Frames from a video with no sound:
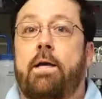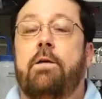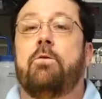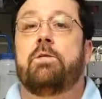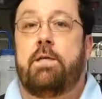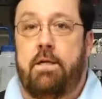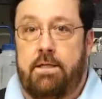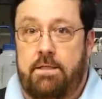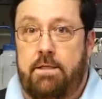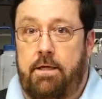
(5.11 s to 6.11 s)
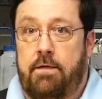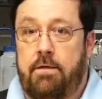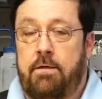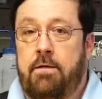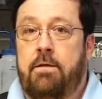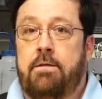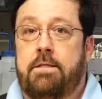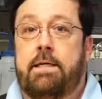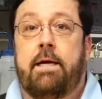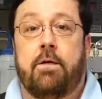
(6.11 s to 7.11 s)
use ELSD?
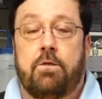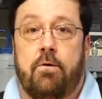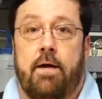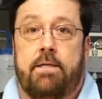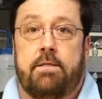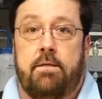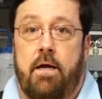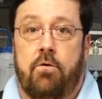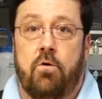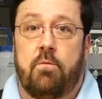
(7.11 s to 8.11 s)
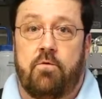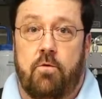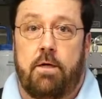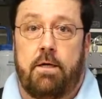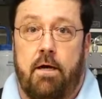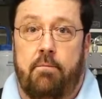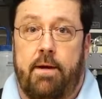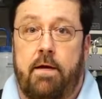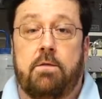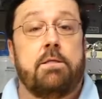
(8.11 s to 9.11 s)
To characterize non-chromophoric
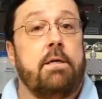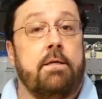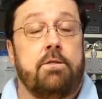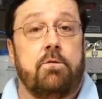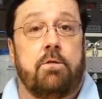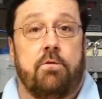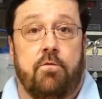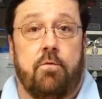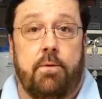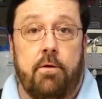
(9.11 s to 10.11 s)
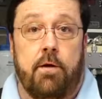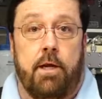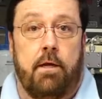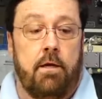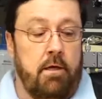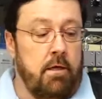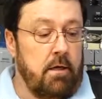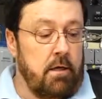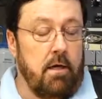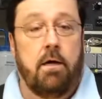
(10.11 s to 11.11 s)
compounds and to confirm purity.
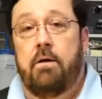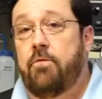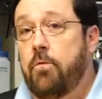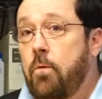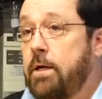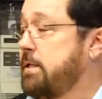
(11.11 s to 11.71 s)
For one